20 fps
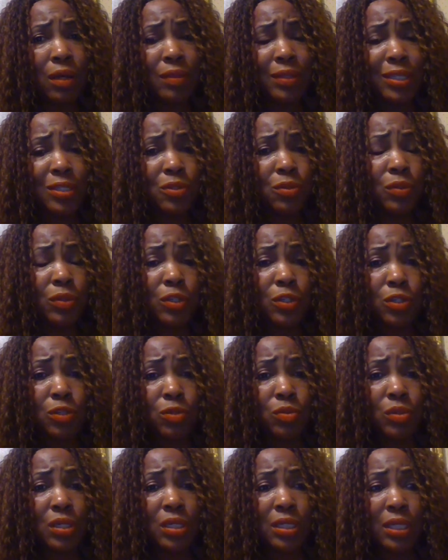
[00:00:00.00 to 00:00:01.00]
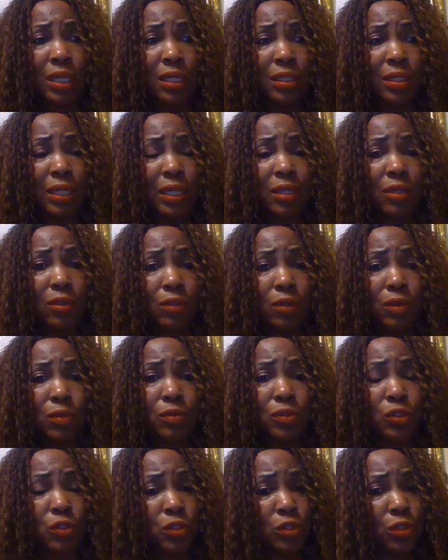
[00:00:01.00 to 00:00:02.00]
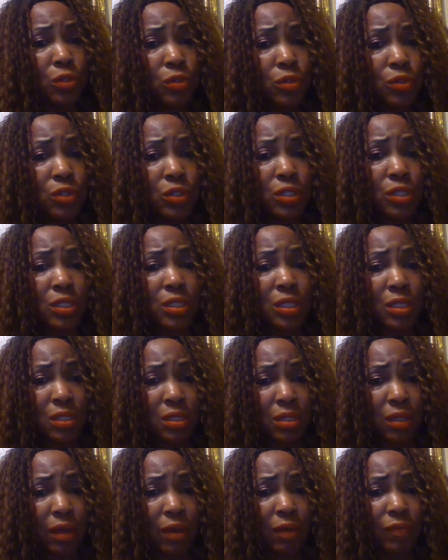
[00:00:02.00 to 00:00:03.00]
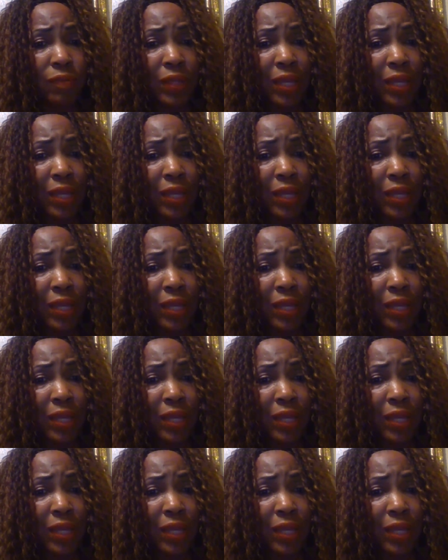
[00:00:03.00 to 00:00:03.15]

that's on the street, that they can go to churches and stuff.